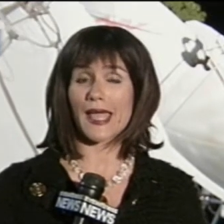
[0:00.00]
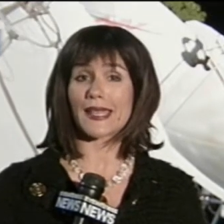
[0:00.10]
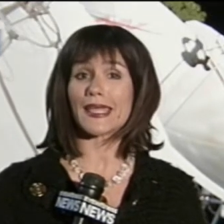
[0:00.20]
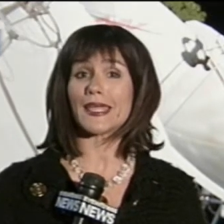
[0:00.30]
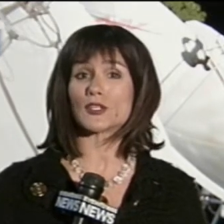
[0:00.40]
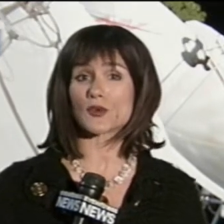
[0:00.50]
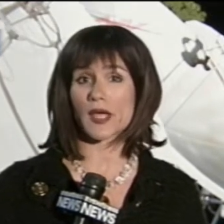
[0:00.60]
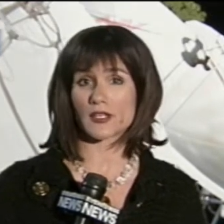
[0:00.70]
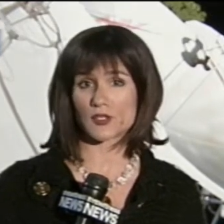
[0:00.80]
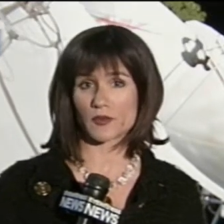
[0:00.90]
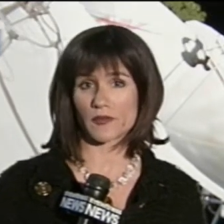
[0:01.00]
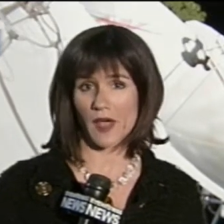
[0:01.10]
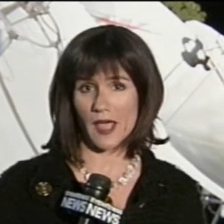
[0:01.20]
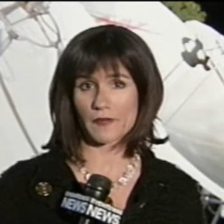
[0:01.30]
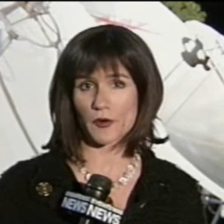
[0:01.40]
and he tried to
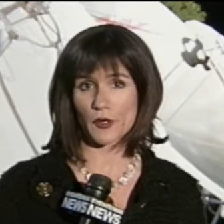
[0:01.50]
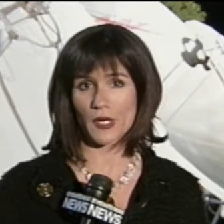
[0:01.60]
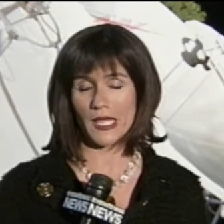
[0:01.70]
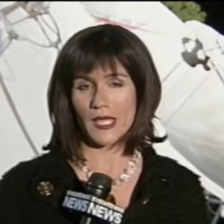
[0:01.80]
revive her.